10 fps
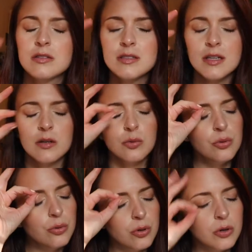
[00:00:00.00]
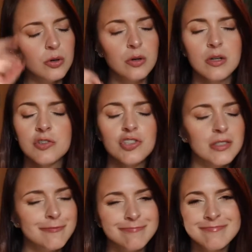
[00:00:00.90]
It's like, whew,
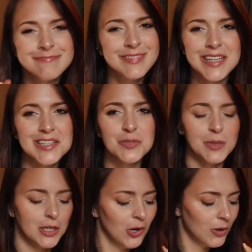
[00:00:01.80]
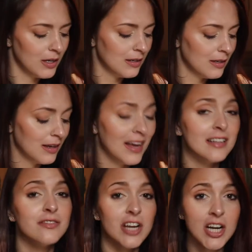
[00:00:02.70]
just gets me going.
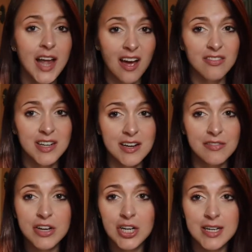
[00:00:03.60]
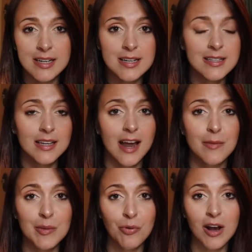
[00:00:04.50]
It's very heavy and very nice, and
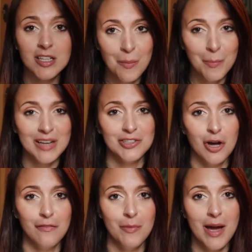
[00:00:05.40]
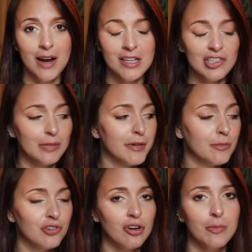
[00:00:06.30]
I'm impressed based off the packaging, but
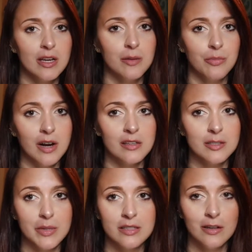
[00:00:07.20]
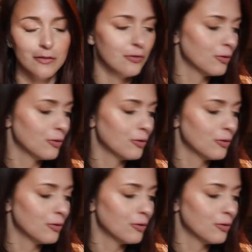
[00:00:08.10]
I'm sure I'll be impressed based off the